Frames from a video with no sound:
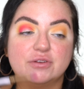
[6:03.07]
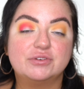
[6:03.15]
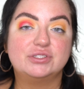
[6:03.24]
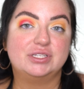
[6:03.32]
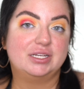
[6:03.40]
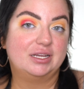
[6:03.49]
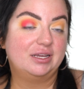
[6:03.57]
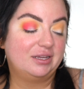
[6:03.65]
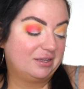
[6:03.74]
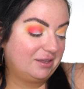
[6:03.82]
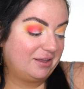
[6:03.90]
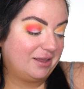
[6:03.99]
never seen it,
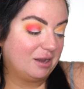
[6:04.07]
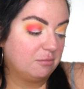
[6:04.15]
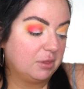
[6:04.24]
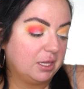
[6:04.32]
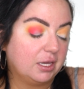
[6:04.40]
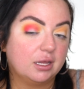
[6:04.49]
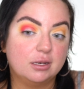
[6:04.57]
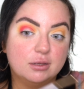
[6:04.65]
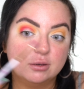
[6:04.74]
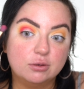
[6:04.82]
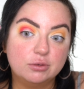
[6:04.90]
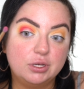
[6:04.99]
and I'm like,
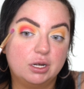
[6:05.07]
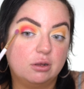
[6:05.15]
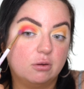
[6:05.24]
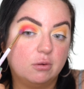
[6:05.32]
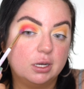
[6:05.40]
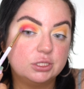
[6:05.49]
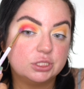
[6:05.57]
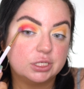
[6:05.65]
hello, you need to go watch